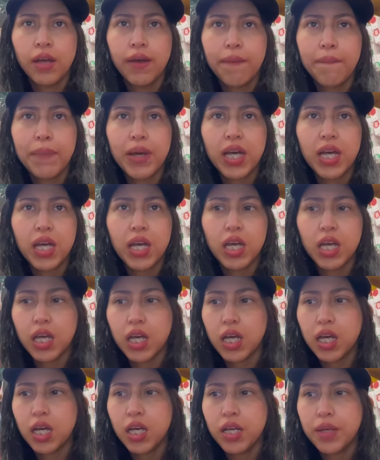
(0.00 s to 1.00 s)
But
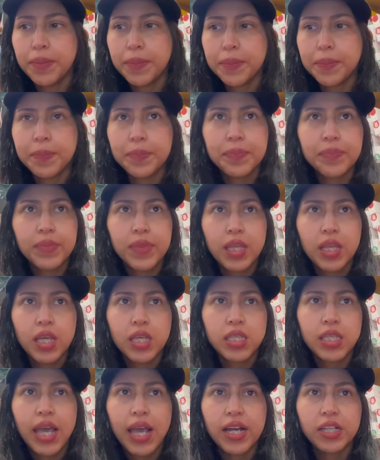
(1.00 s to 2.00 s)
um,
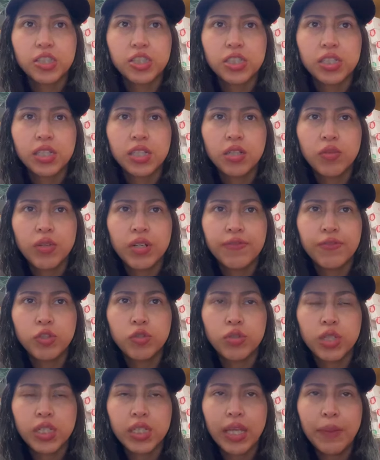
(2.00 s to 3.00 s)
yeah, she's gonna go on a food
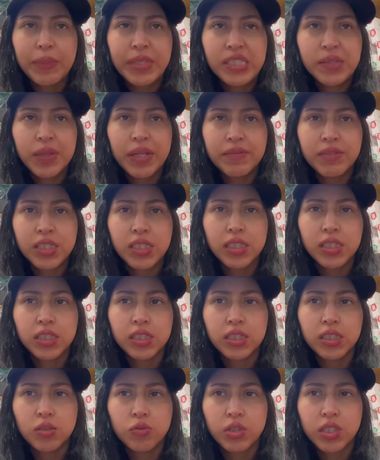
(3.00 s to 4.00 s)
run. That means I'm gonna have to
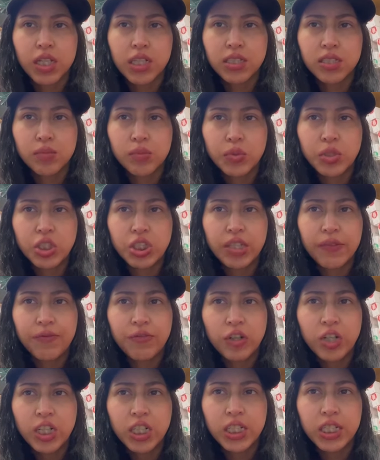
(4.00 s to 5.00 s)
deal with customers up
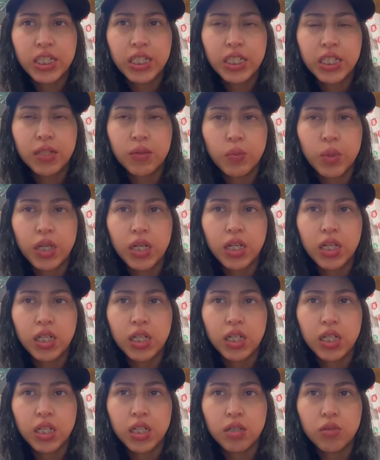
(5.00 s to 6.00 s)
front.
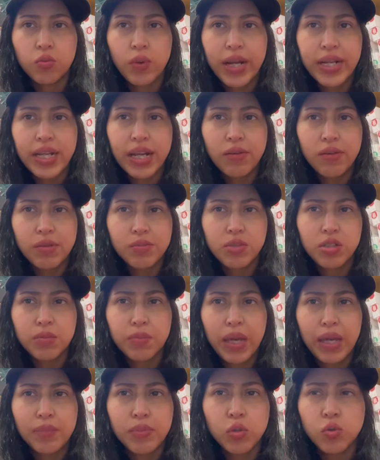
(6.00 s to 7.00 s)
But right now I'm doing
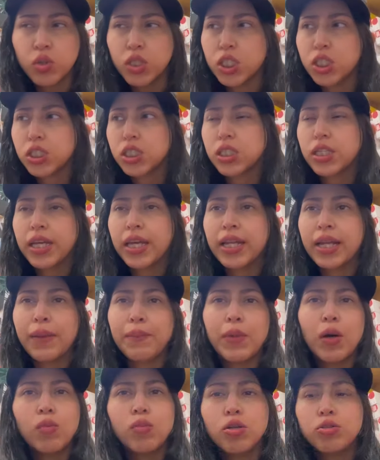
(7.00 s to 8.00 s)
paperwork and I'm
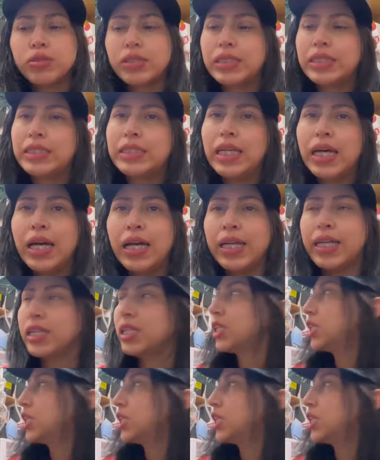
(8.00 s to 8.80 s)
almost done.